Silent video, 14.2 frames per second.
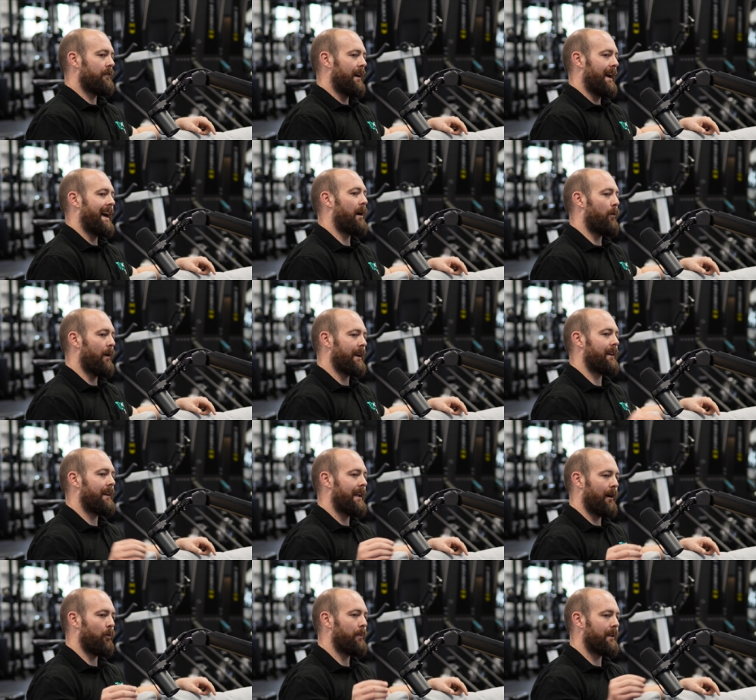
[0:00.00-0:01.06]
how I can
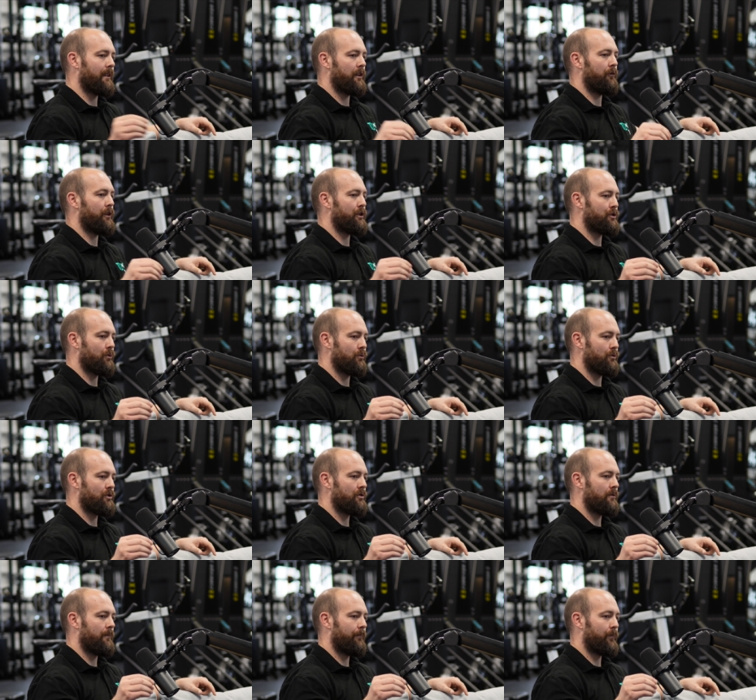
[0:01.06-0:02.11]
help
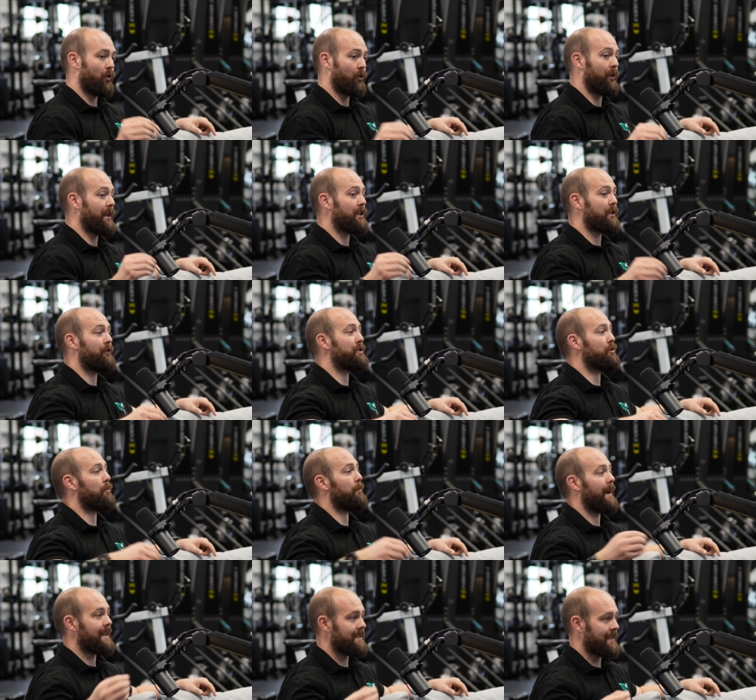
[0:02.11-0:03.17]
individuals on an individual
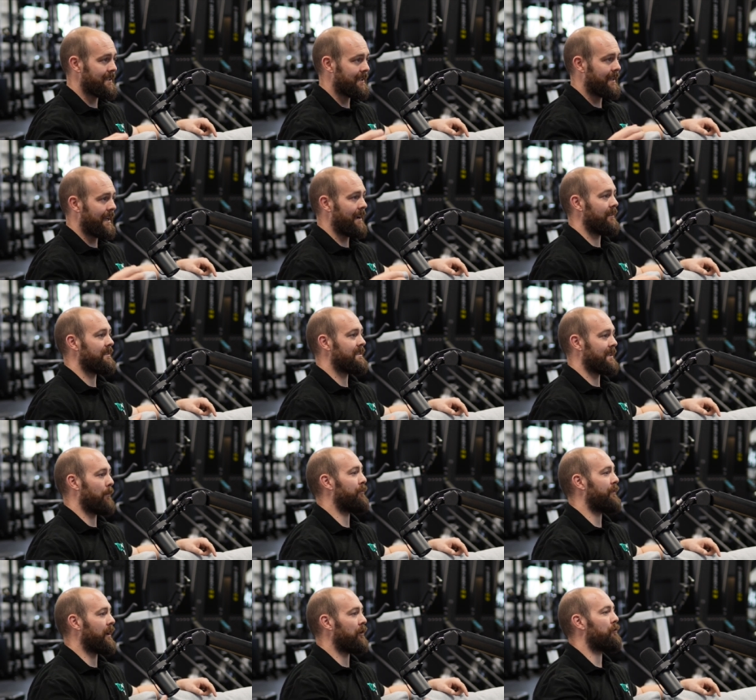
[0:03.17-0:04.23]
basis get
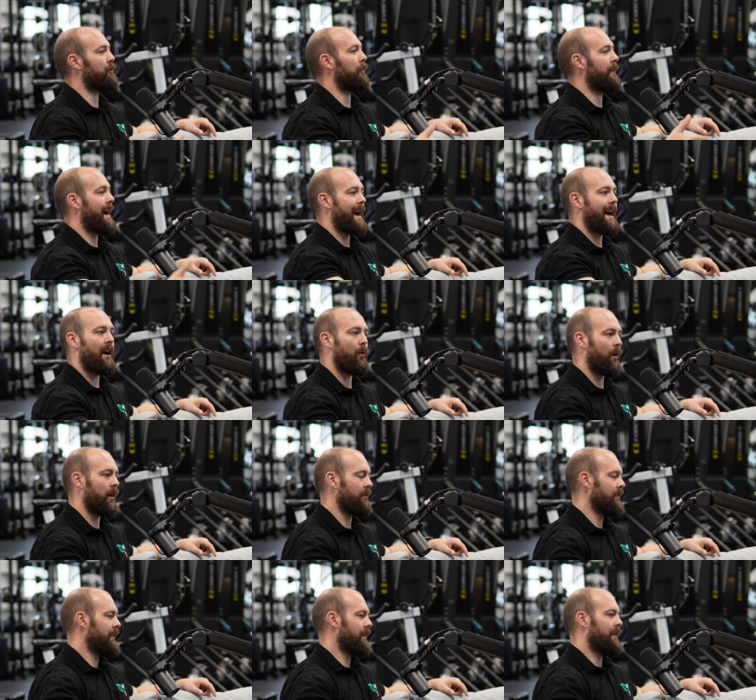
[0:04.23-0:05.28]
something from that
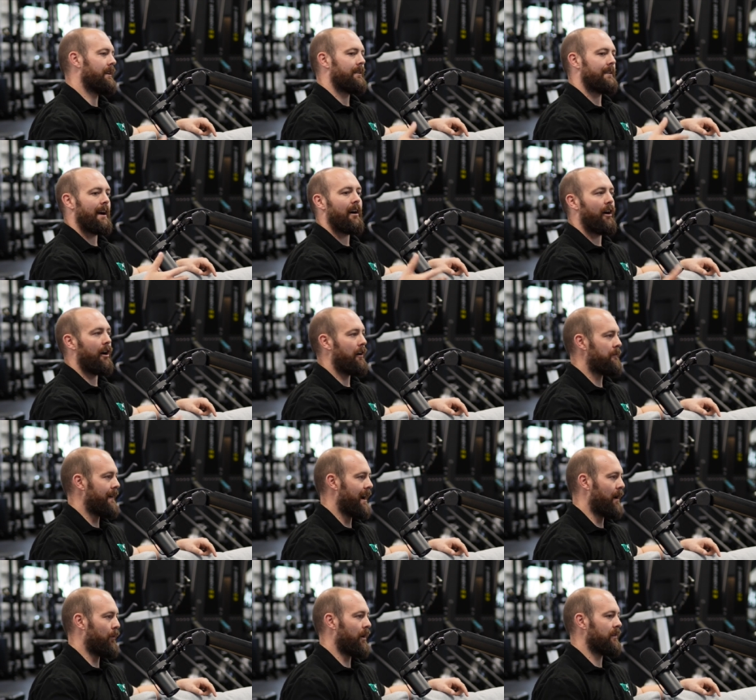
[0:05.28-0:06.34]
hour, that half
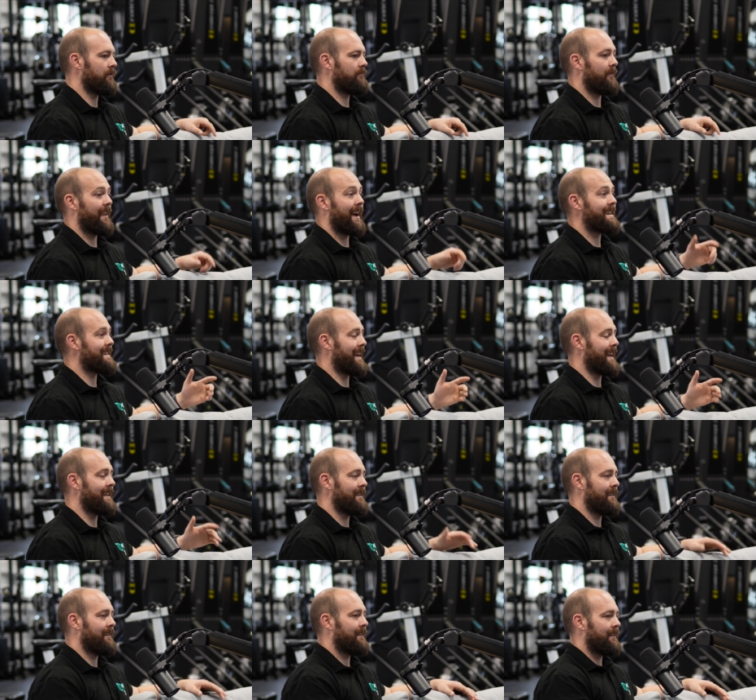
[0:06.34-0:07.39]
hour, that day,
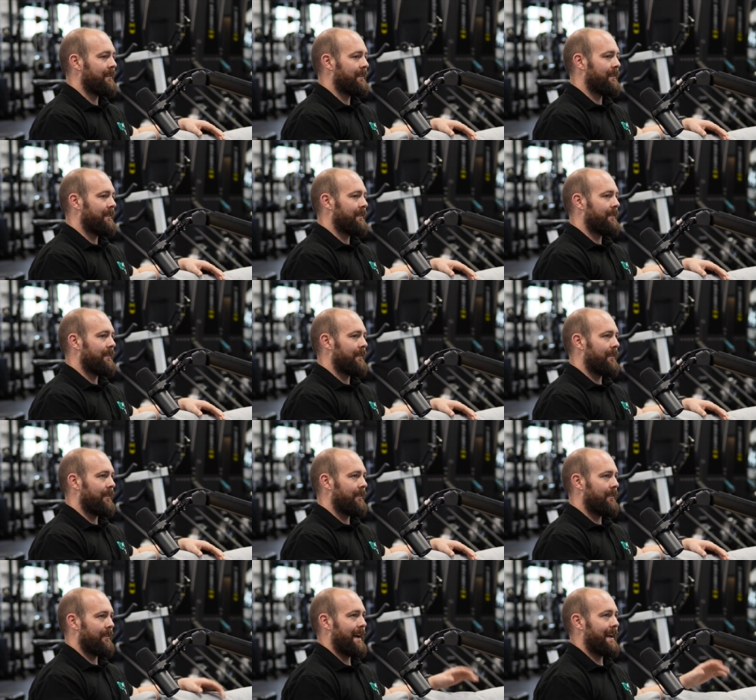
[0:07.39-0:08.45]

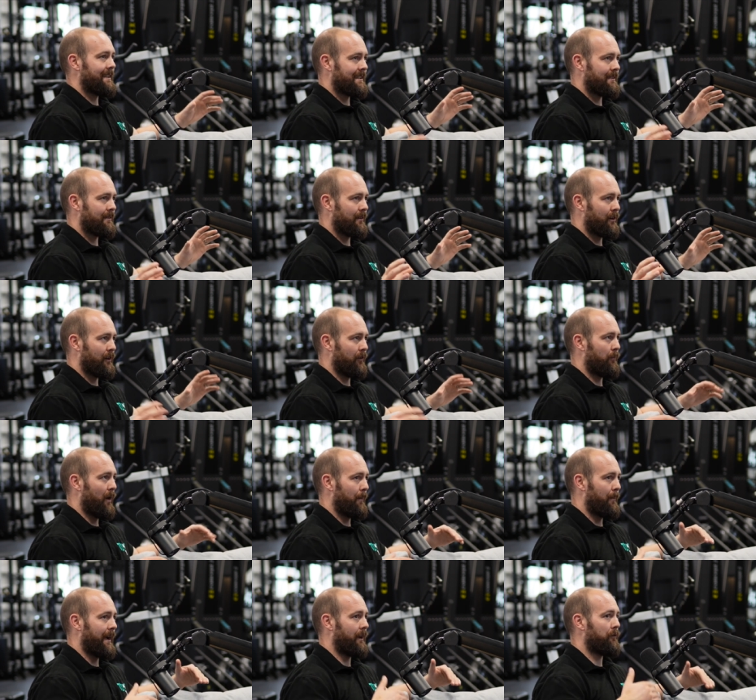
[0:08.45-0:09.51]
that's kind of my
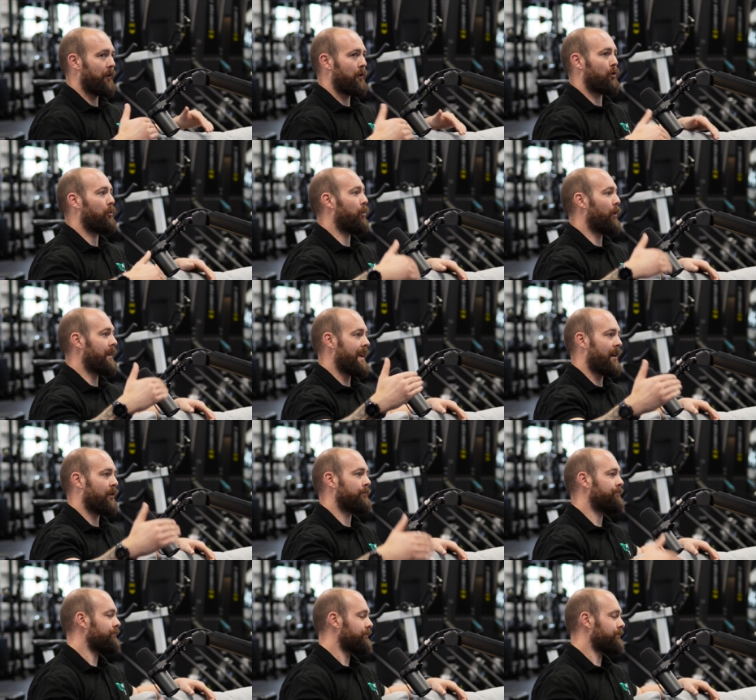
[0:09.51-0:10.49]
main focal point now